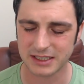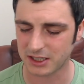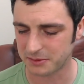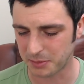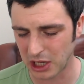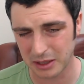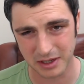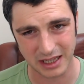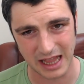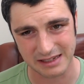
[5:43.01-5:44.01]
It's just
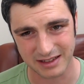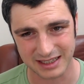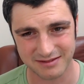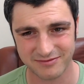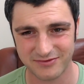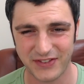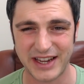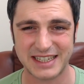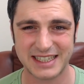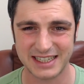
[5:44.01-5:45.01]
permanently like
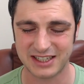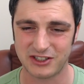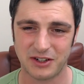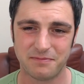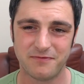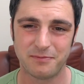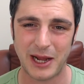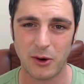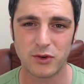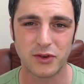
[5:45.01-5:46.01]
fixed. It's such a
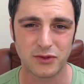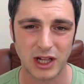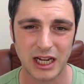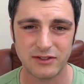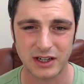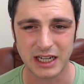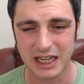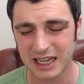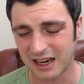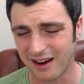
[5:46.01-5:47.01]
powerful flavour.
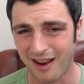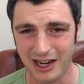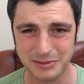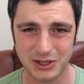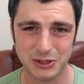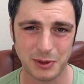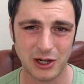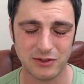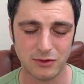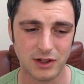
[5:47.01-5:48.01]
And lime's such a
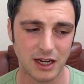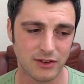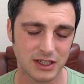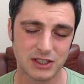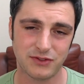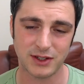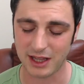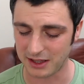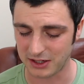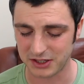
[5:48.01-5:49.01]
powerful flavour. I just feel
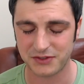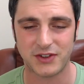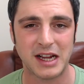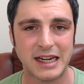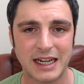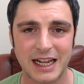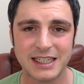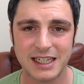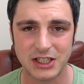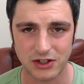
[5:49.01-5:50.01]
like they're just fighting
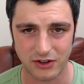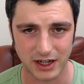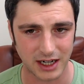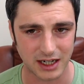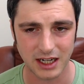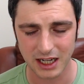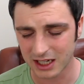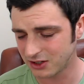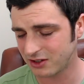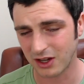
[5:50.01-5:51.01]
against each other in here.
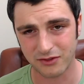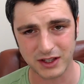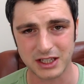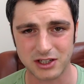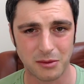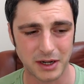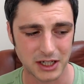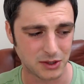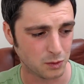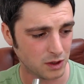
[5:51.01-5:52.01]
Just don't think this
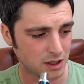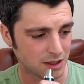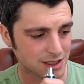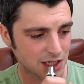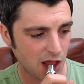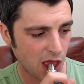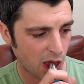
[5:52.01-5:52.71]
combination works.